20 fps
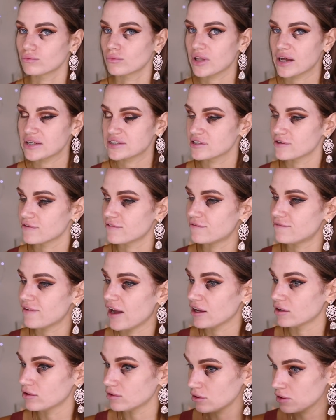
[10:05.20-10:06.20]
That's a
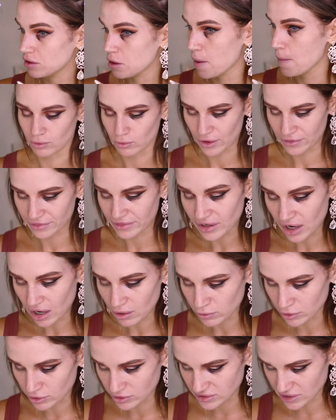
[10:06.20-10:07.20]
fail. The one thing
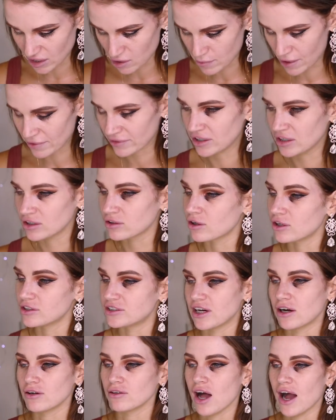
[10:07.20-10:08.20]
I will say about the
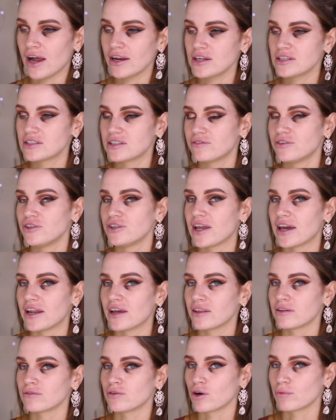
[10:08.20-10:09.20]
Inglot Gel Liner is if you get
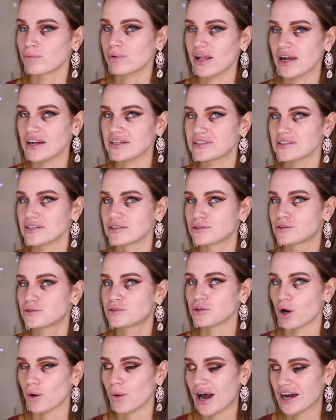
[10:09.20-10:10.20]
it in the wrong place, it's
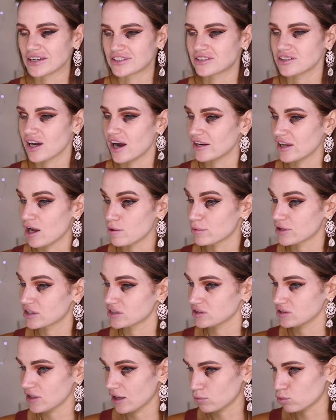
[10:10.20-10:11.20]
so hard to tidy up
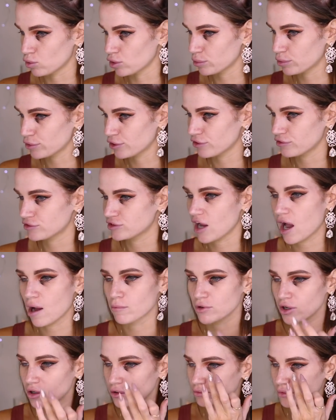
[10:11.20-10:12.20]
because it's like waterproof. So
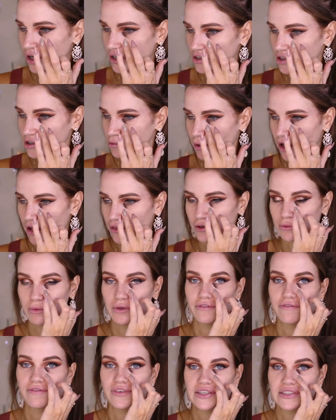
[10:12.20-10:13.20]
I'm going to run to the bathroom
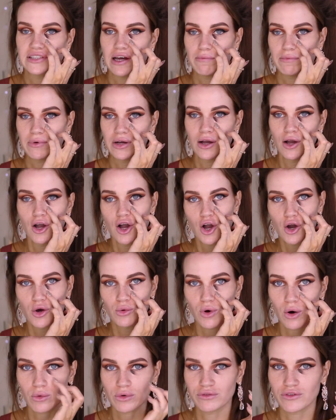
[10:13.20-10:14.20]
and fix up
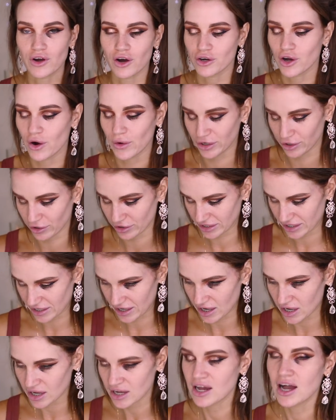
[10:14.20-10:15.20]
what we've got going on
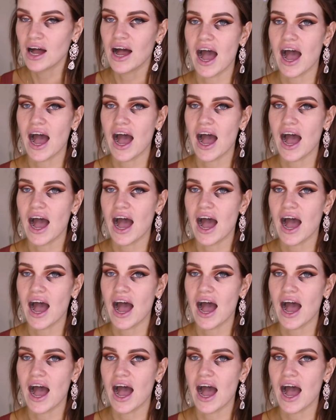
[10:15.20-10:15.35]
here.